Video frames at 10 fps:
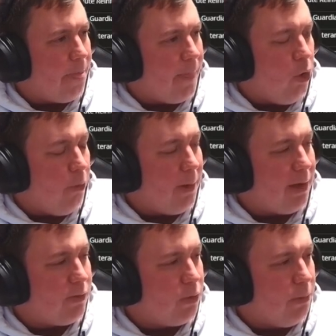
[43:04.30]
not being able
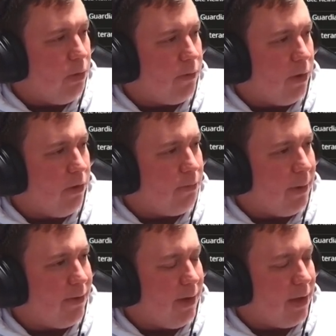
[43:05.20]
to remove those
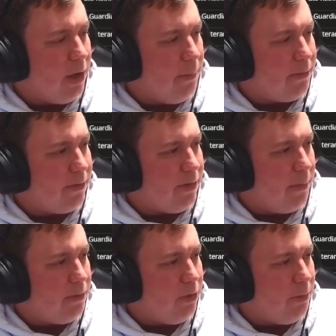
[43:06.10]
basically gums us up
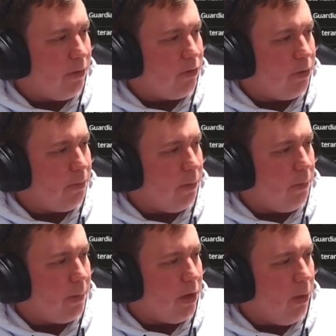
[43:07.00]
too much to the point where
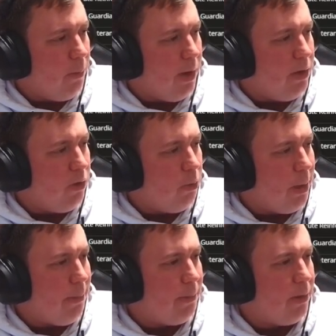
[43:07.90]
we can't win. Or
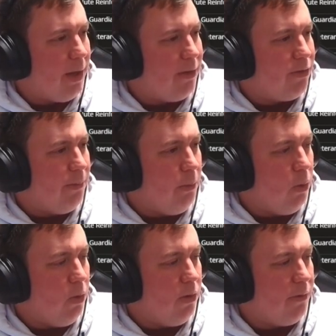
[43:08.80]
maybe putting in some
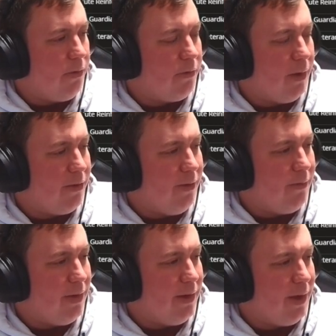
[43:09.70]
more of the Phyrexian
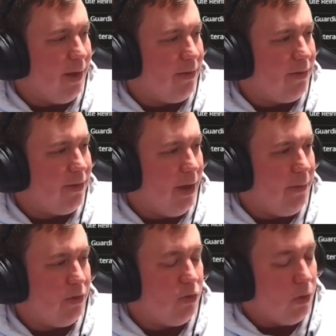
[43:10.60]
Vindicators. I'm
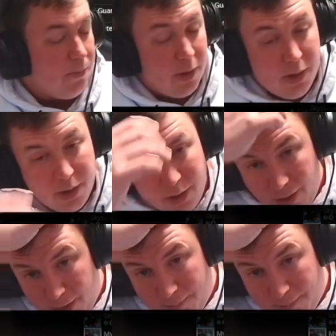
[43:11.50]
not sure. I